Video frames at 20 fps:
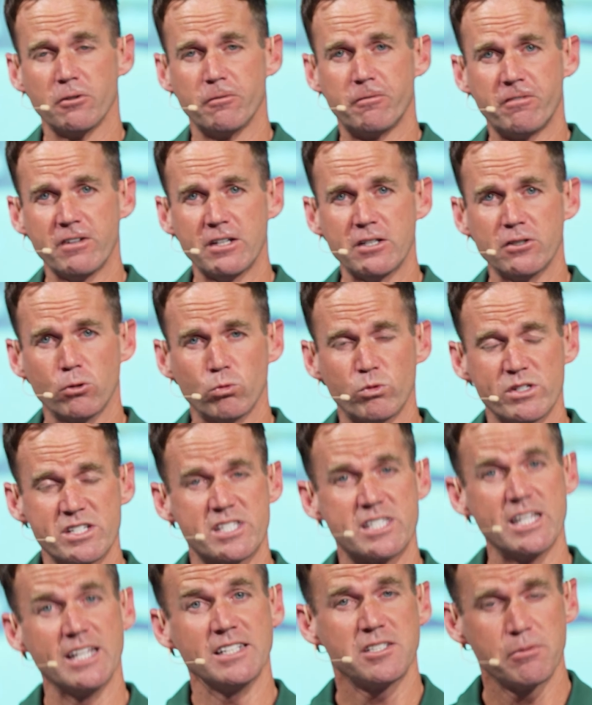to feel
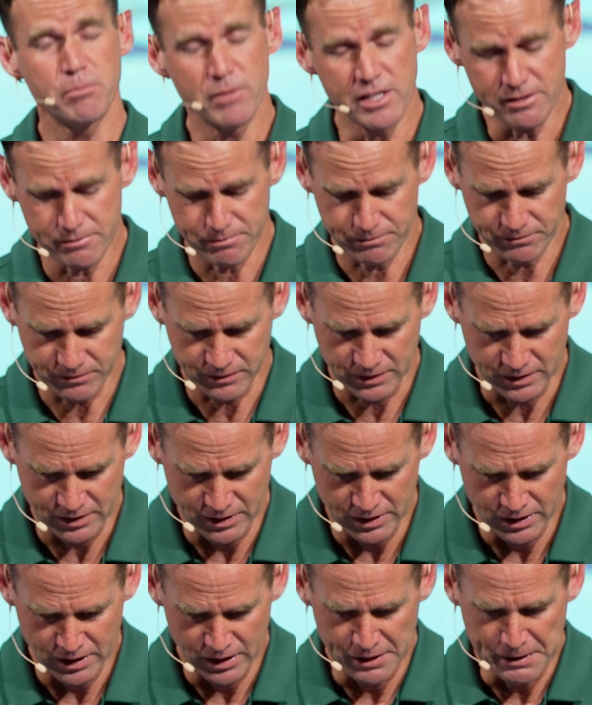
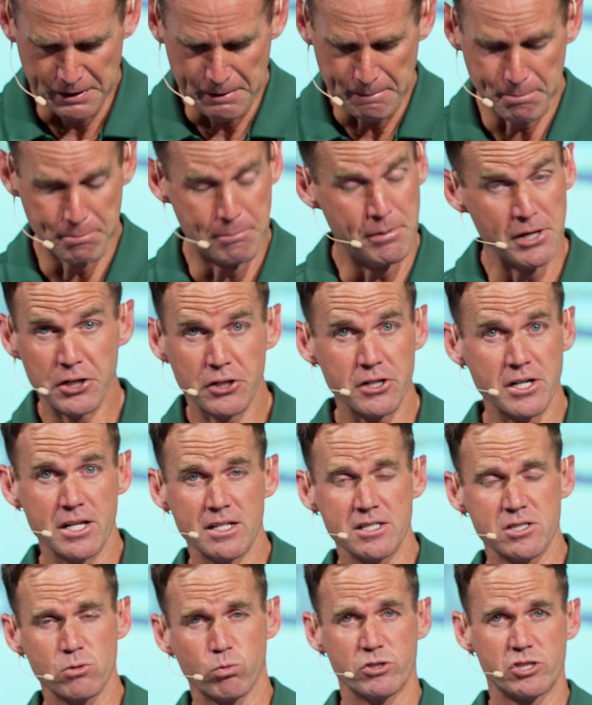resentment,
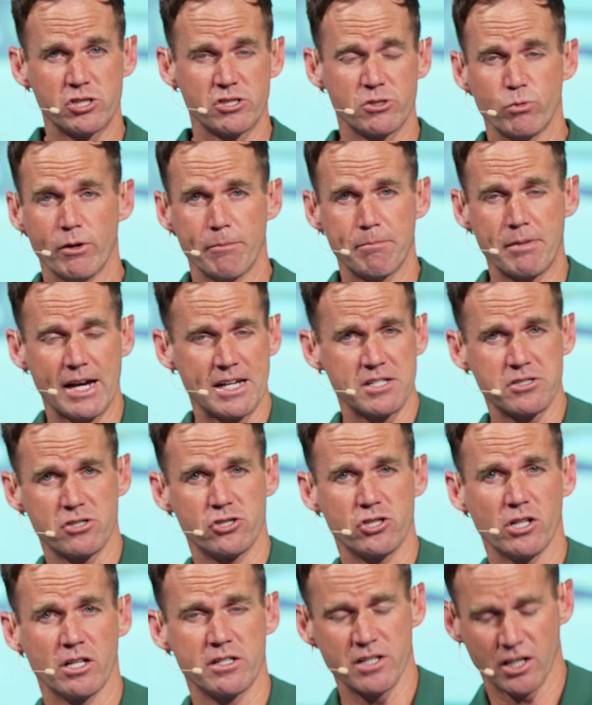bitterness, which is what
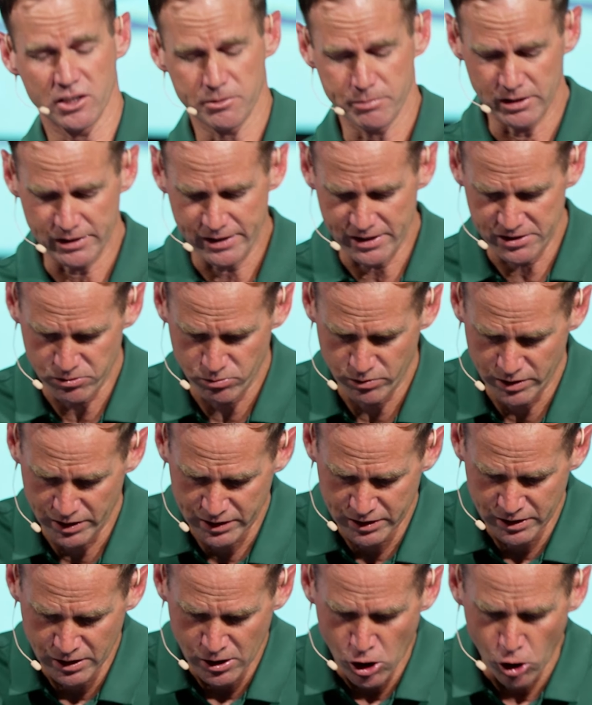Pastor John talked about last
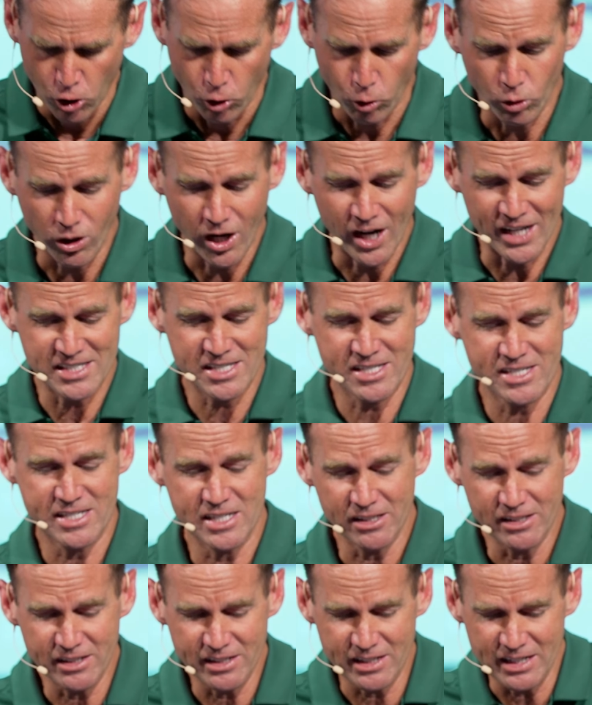week, or
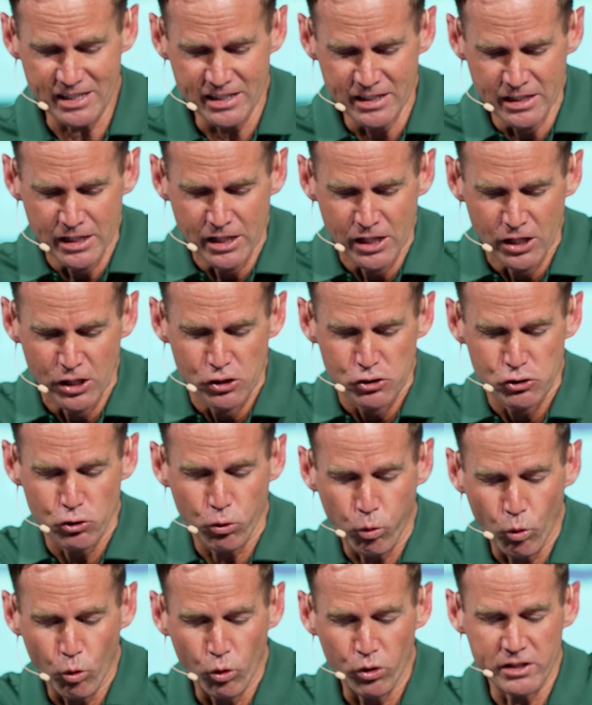hostility
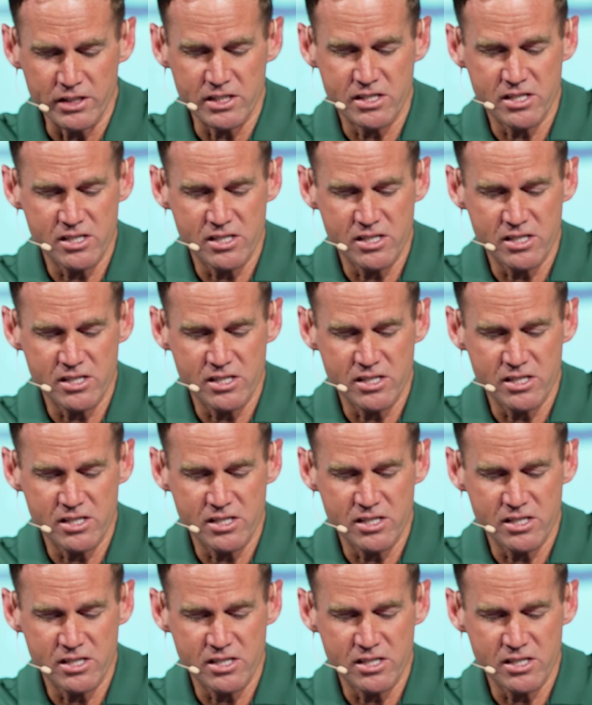toward